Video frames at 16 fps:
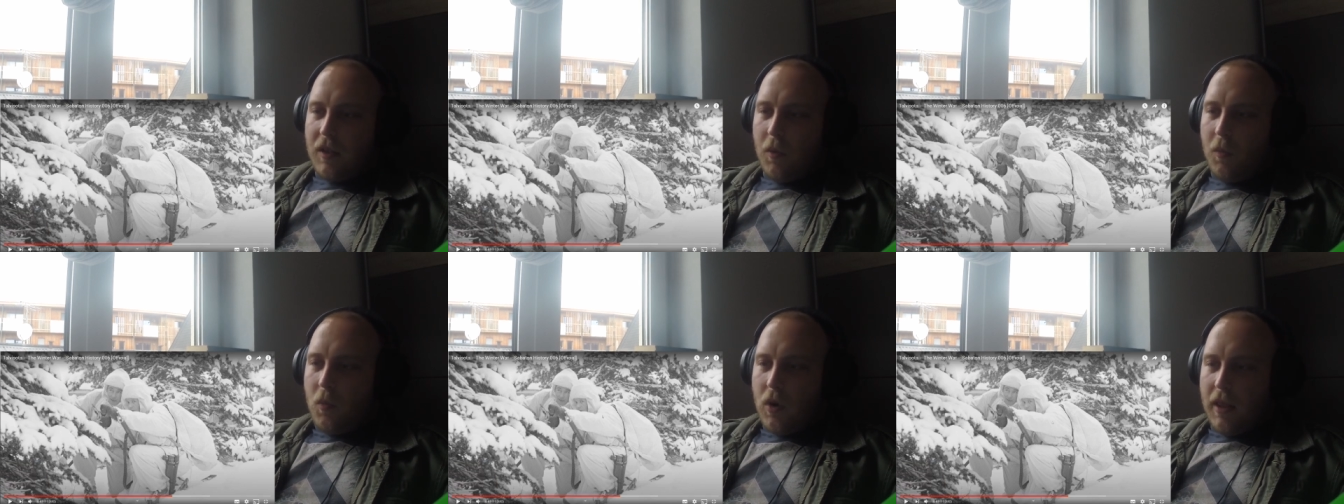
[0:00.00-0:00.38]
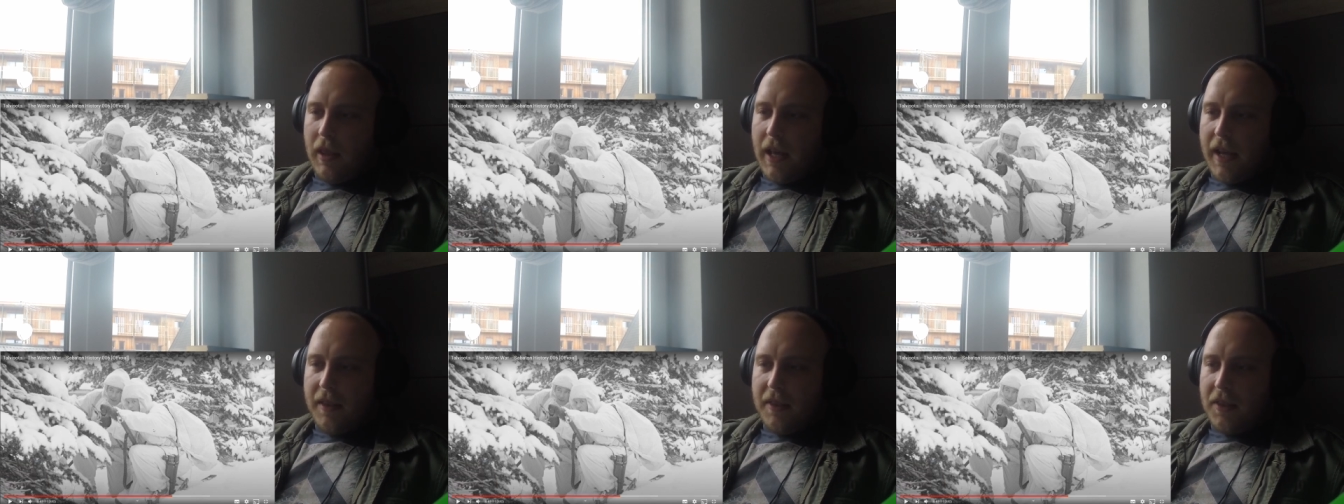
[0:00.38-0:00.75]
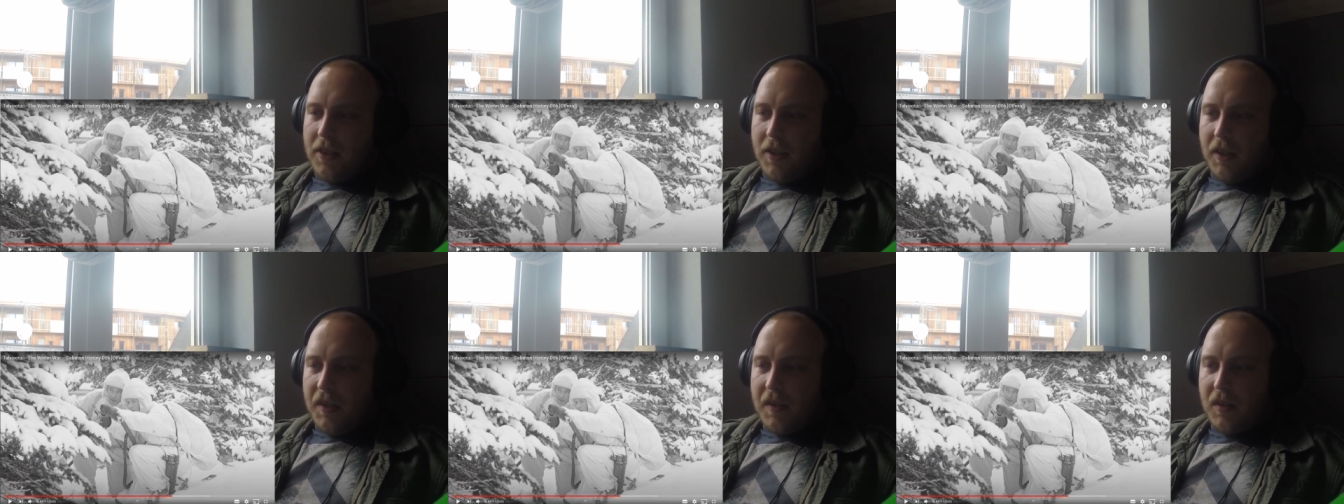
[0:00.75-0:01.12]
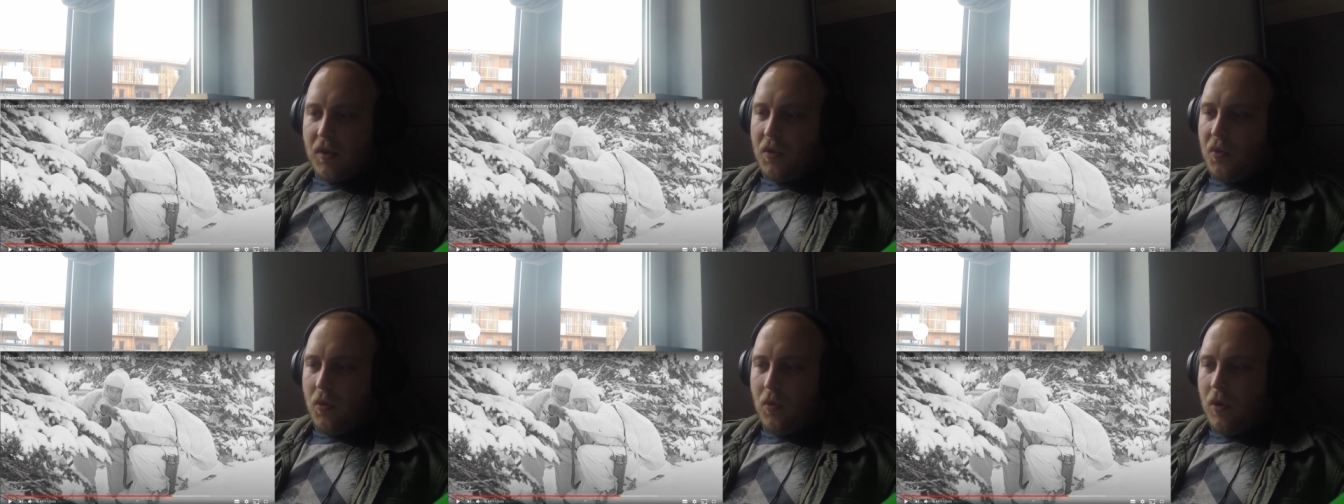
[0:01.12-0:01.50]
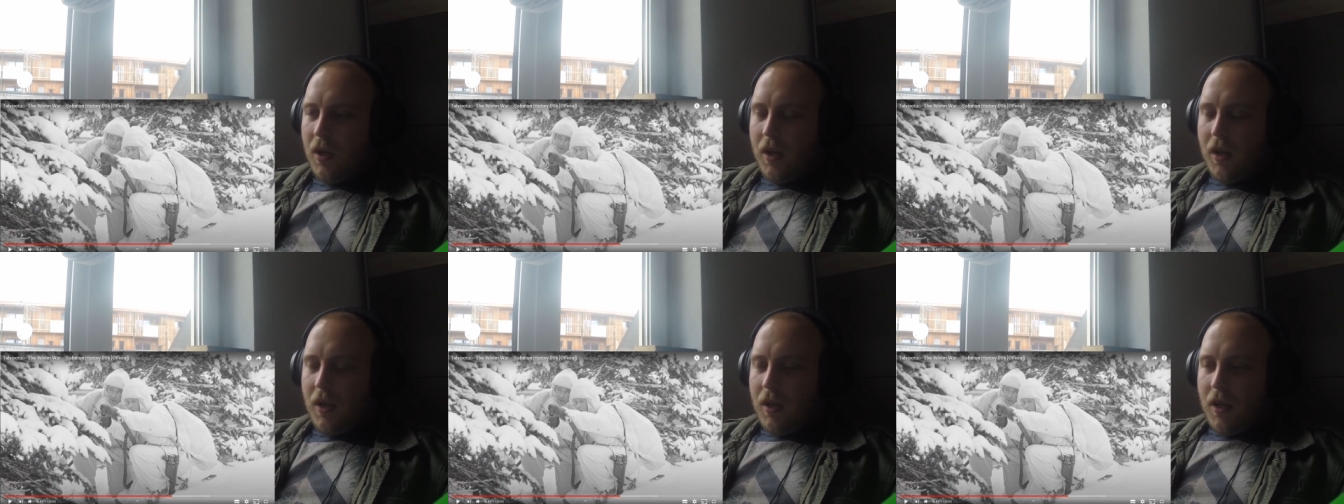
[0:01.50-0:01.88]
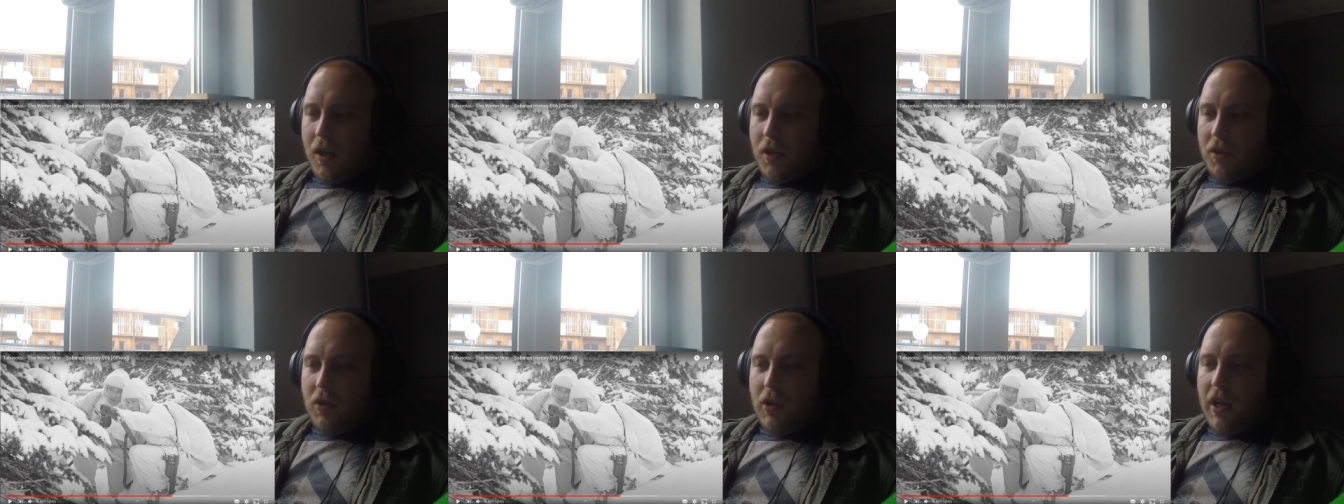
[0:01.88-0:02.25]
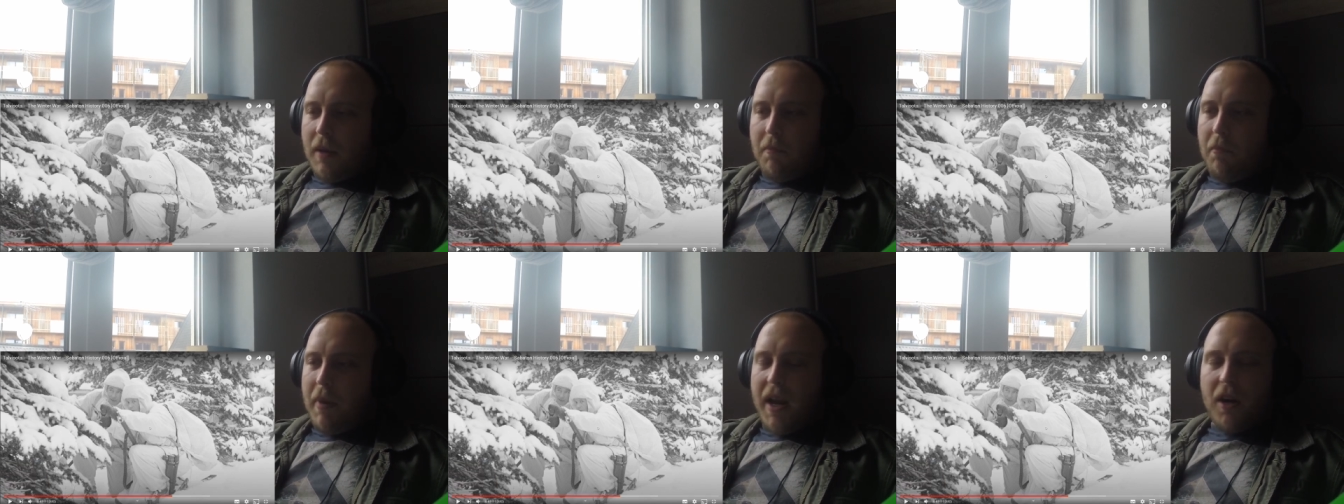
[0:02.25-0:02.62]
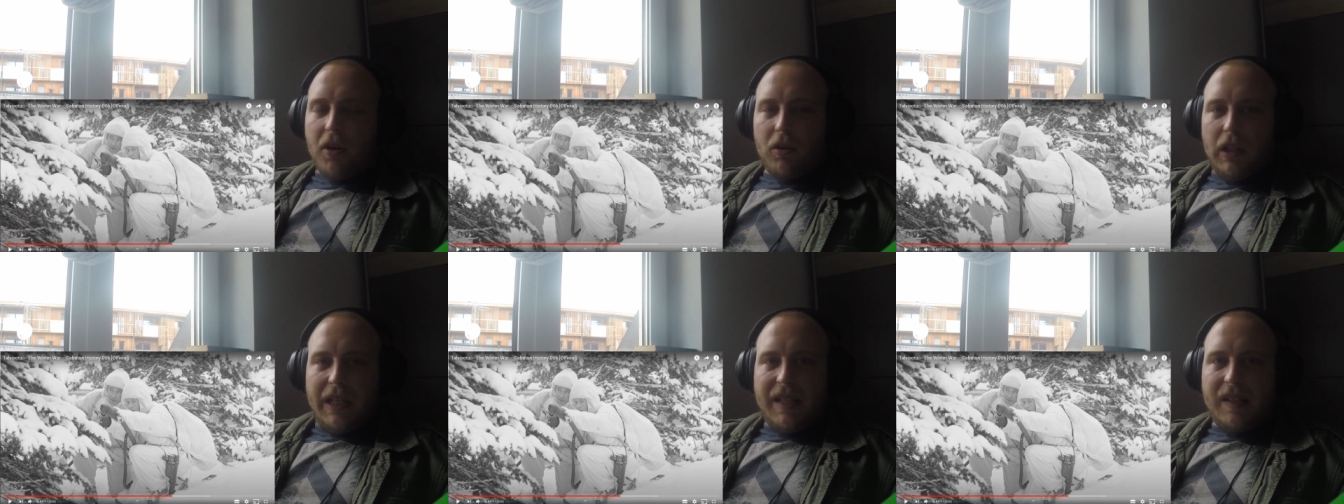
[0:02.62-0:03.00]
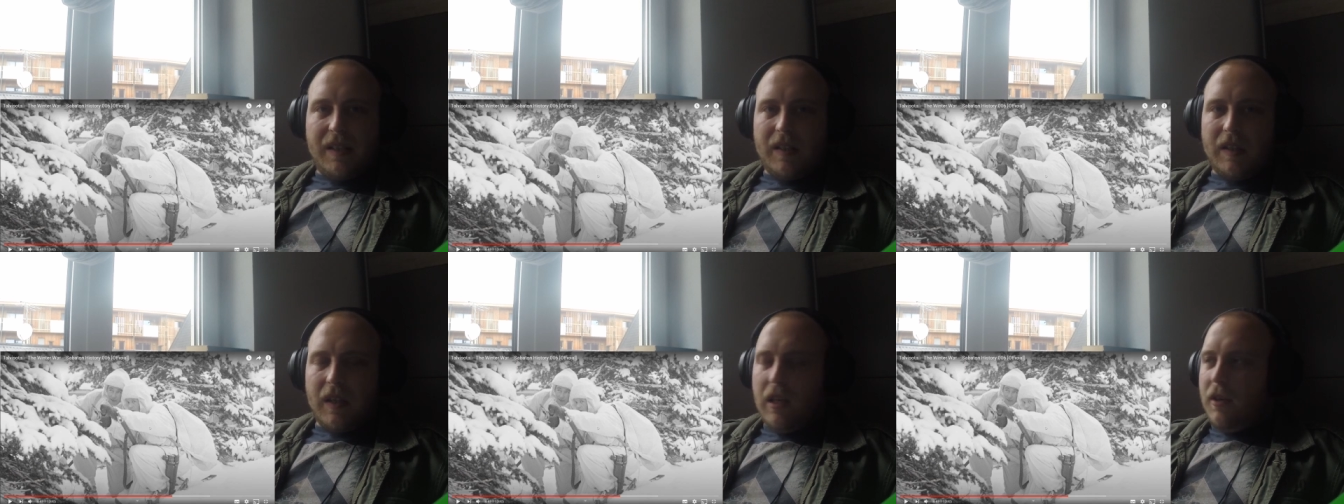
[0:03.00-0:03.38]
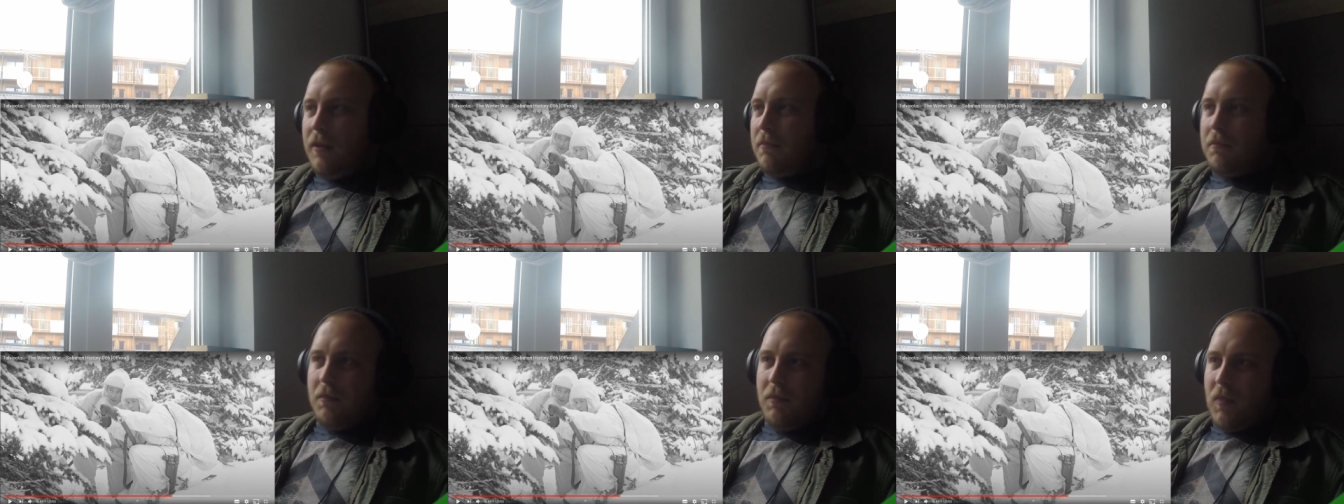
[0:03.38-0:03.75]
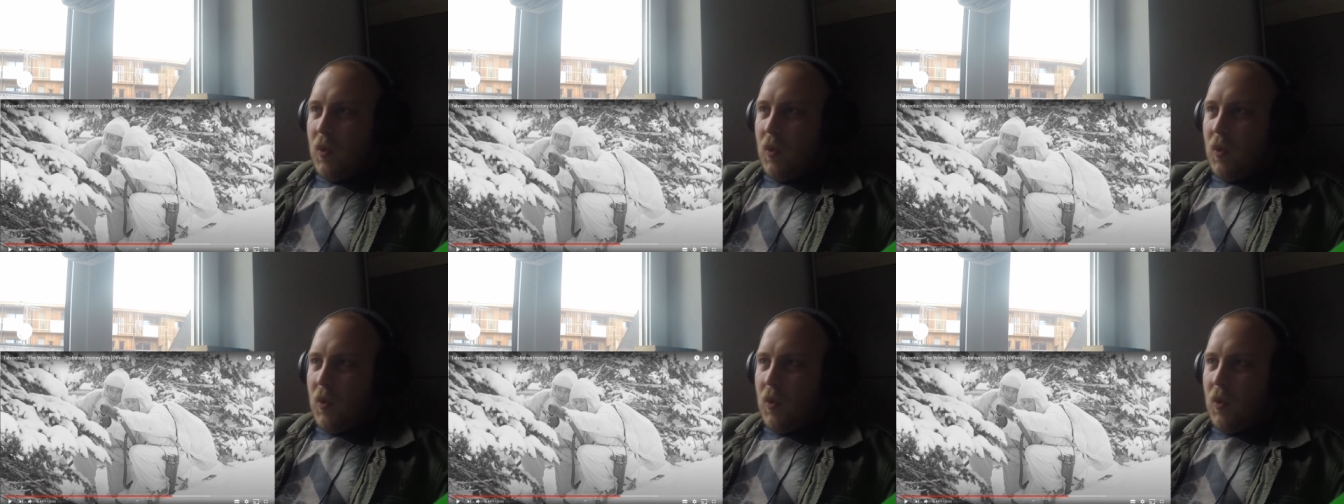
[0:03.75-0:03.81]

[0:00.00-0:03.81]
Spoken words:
someone like this who you can barely see